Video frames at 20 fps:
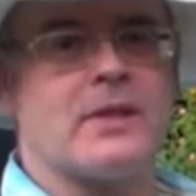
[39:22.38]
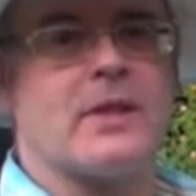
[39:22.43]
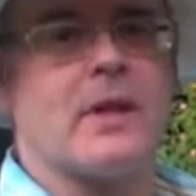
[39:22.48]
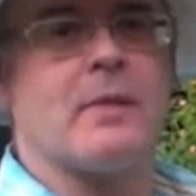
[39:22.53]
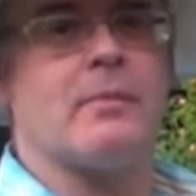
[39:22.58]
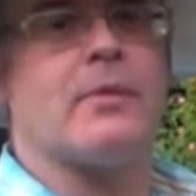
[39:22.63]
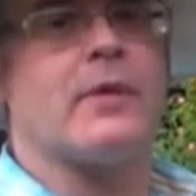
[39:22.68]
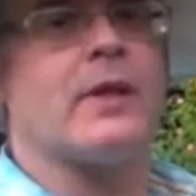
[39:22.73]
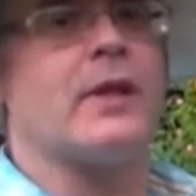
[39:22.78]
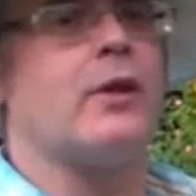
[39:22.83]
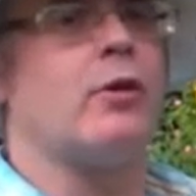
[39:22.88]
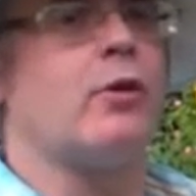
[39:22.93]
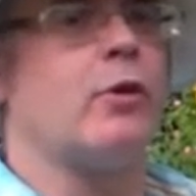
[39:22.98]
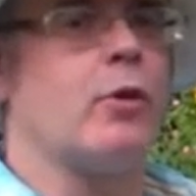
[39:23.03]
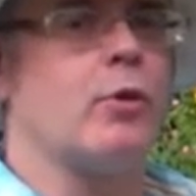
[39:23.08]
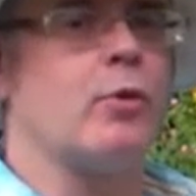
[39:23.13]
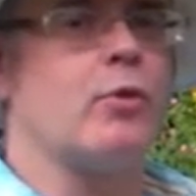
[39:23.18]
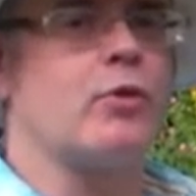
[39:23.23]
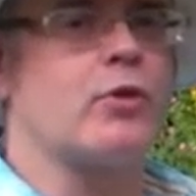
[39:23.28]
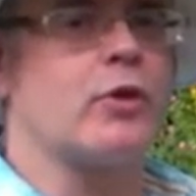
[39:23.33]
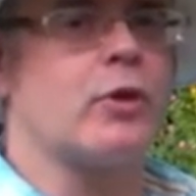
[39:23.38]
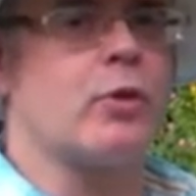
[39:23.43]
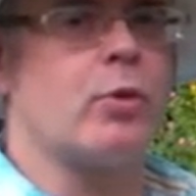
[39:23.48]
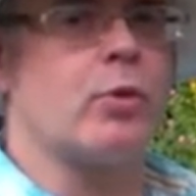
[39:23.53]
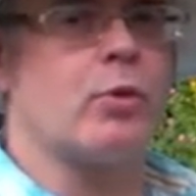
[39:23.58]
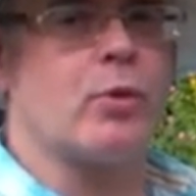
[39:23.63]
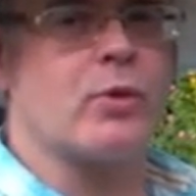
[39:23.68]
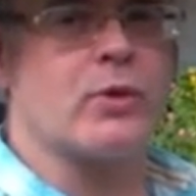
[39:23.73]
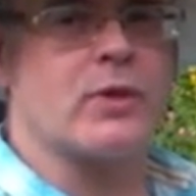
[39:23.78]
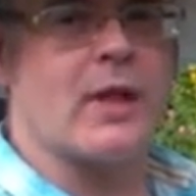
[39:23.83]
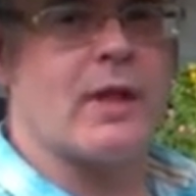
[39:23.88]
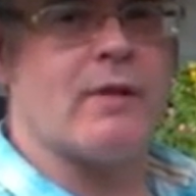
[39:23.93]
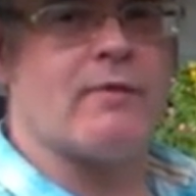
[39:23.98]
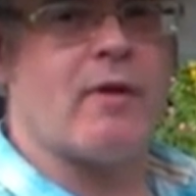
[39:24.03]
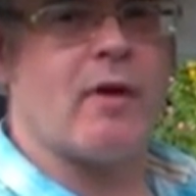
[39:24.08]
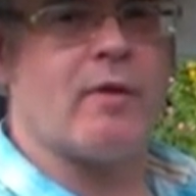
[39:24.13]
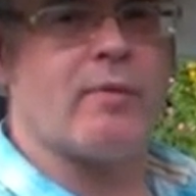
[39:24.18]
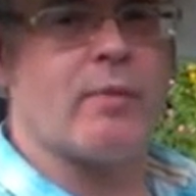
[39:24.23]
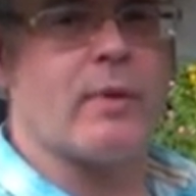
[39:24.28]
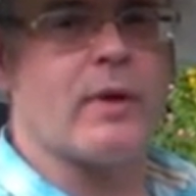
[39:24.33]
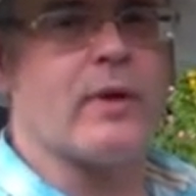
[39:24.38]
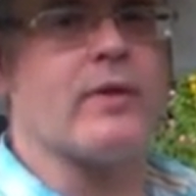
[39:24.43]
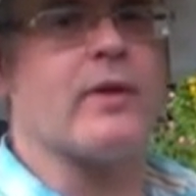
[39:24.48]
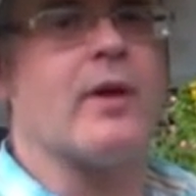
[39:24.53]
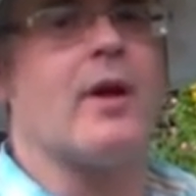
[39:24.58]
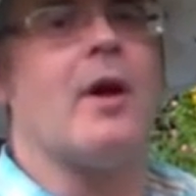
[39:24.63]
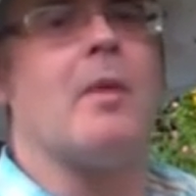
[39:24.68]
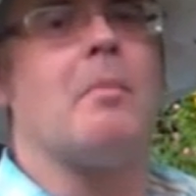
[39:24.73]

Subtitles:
something you use to cool yourself off with